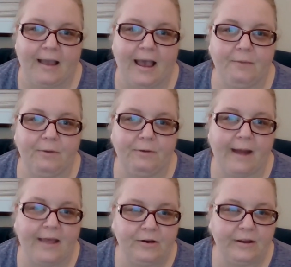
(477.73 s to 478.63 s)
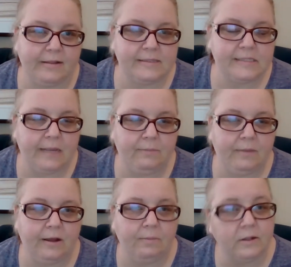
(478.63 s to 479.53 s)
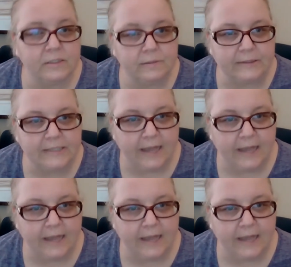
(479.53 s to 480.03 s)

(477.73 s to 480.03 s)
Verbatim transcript: I would rather eat the same meal multiple